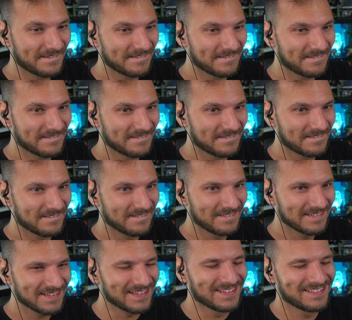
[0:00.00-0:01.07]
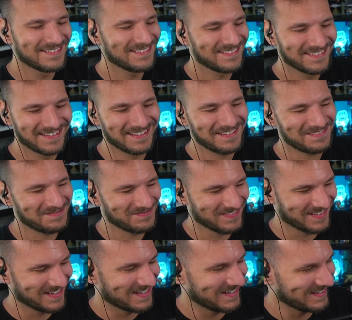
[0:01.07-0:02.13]
The Horde has gained more
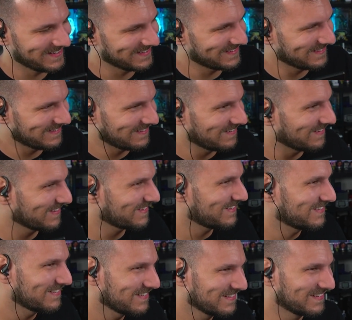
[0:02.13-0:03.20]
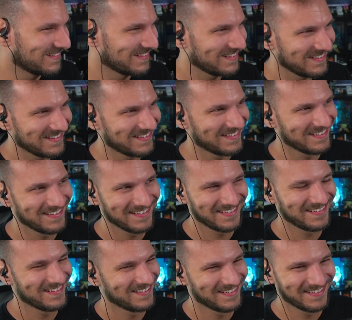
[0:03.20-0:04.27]
territory in the west. But with the help of Netossa
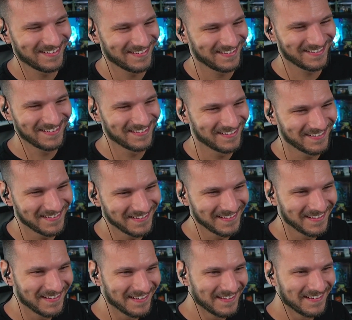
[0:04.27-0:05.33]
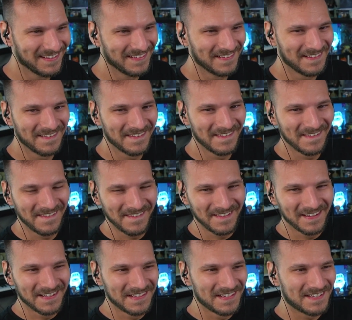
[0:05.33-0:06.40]
and Spinnerella, our forces have
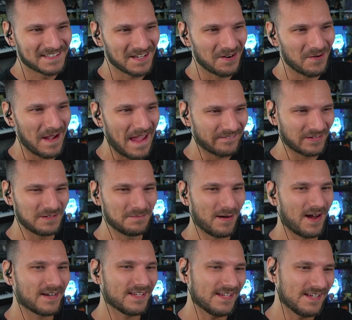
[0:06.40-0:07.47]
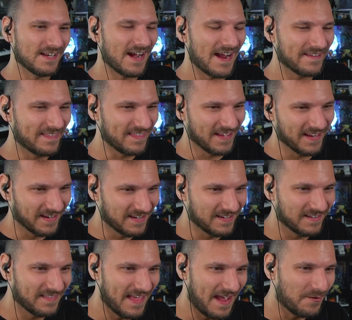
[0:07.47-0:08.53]
managed to reach. So everybody, I think okay.
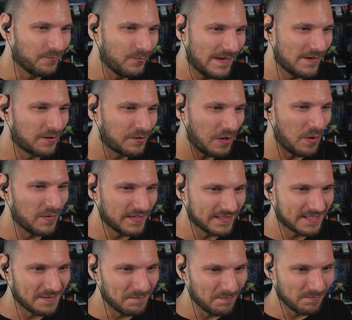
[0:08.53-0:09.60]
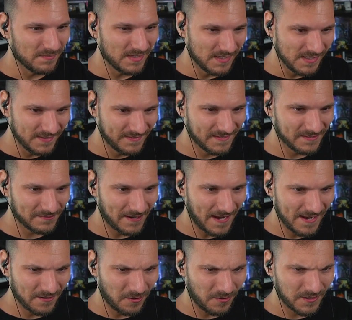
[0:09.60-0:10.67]
that we are also, going to meet,
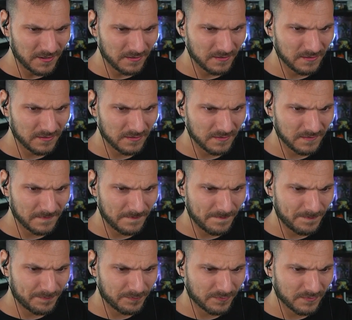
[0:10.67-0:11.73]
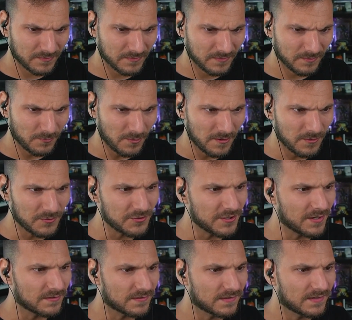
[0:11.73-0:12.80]
right? If All everyone the, else has a chair. I one of those
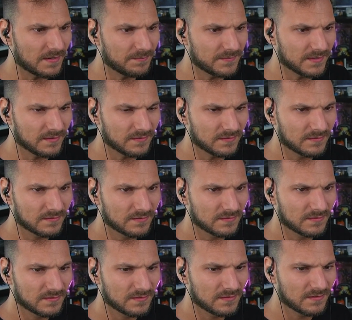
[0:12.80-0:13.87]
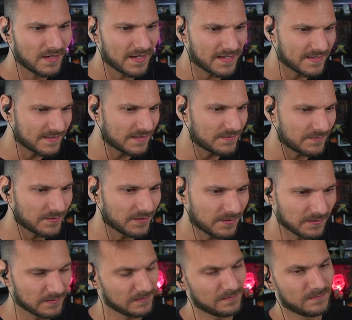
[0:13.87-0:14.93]
chairs is empty. Of course. I guess it's for
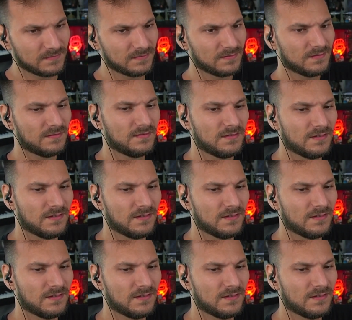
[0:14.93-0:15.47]
her. see to it.